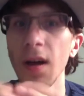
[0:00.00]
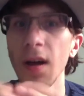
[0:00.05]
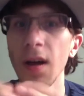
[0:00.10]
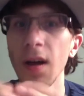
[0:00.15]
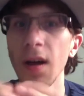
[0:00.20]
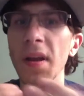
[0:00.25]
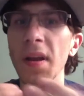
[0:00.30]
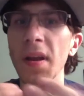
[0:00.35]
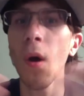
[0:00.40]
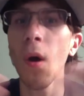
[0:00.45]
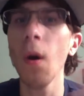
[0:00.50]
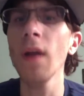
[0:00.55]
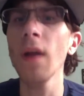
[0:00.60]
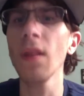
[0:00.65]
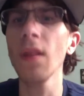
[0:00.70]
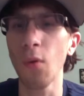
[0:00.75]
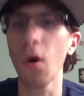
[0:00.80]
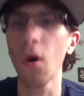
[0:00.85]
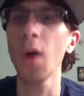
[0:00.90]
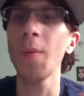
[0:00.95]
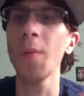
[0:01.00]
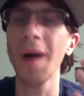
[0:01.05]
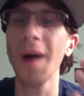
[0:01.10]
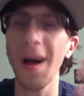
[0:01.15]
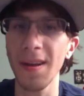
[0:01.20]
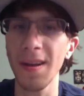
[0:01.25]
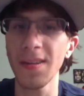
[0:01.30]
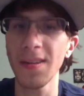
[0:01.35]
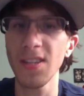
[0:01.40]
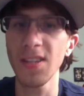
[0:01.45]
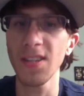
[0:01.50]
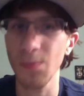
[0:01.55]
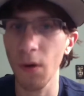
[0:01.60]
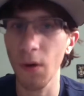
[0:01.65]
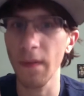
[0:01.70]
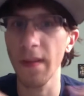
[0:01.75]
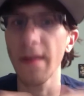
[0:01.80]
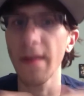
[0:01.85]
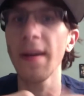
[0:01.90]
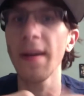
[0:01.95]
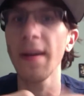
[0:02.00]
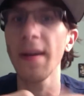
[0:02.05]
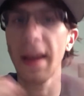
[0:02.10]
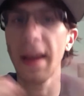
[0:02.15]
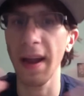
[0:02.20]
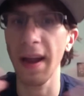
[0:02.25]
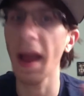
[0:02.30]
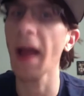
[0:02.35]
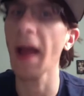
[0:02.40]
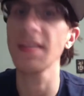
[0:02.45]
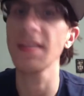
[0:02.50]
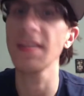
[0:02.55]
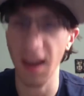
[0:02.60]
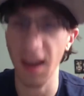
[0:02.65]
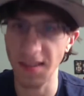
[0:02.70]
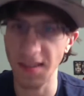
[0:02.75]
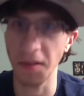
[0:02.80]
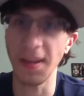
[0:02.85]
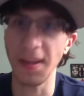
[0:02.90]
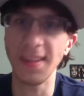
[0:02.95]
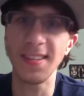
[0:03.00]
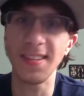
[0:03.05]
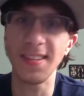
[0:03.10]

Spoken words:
I mean, knowing the Royal Paladin support, they're gonna get anti-delete